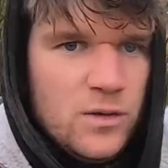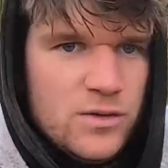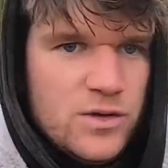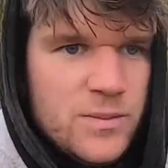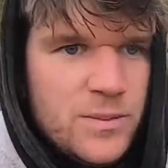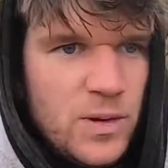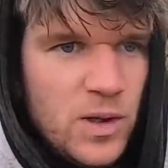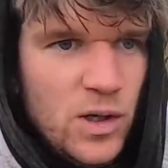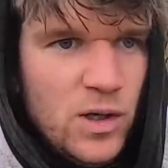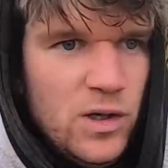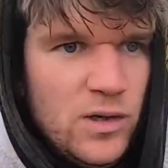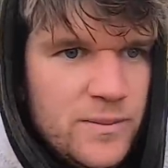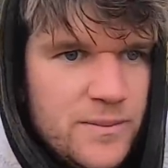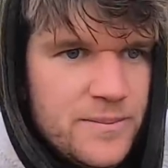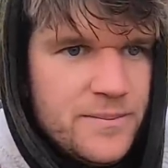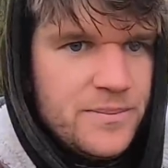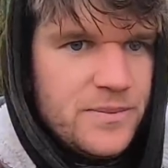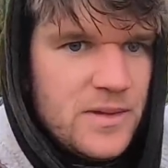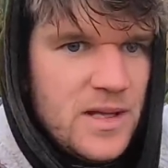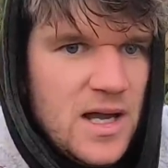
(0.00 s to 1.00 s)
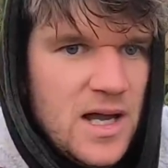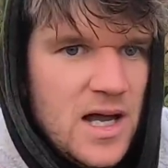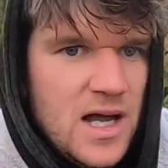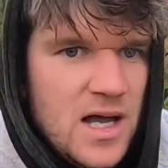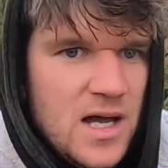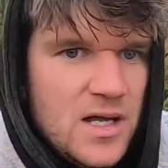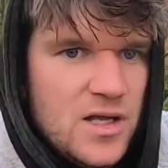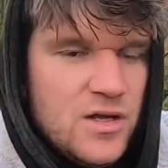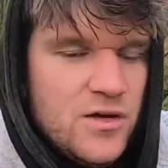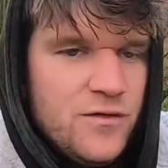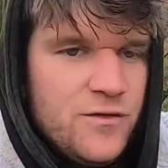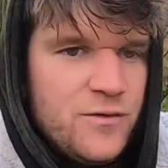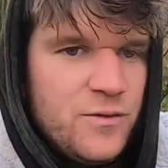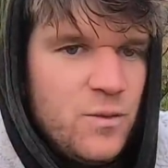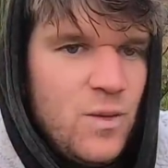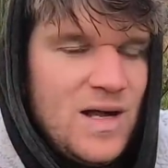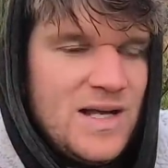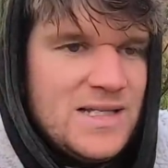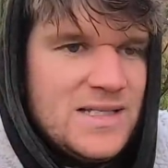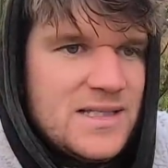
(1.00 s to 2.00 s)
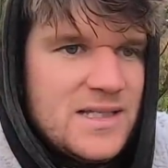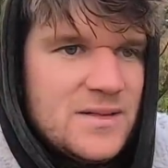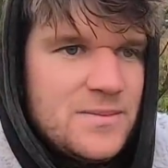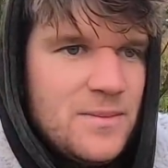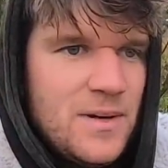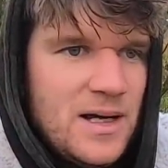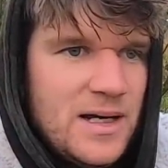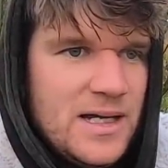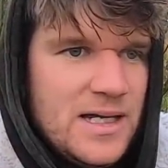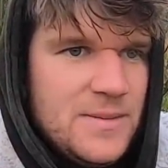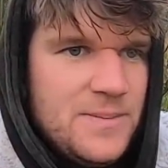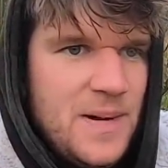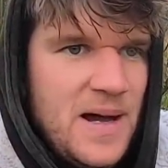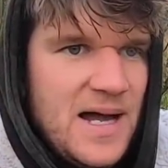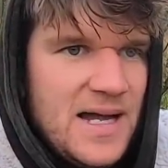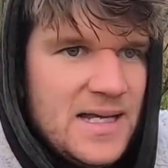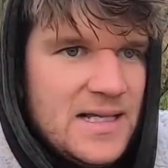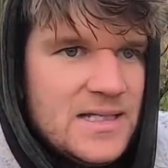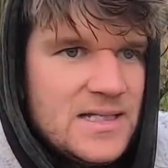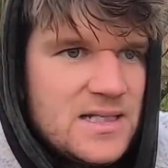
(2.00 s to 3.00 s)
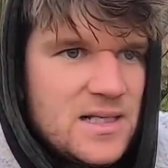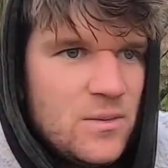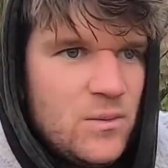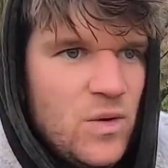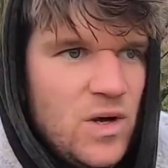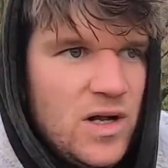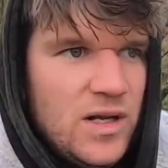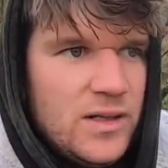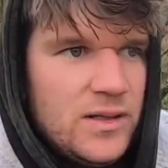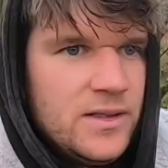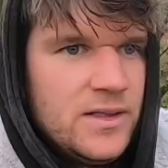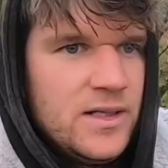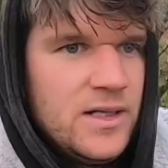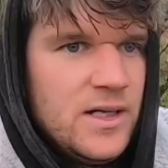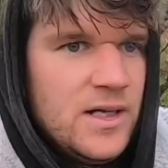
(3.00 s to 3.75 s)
the plot, you've wasted money paying someone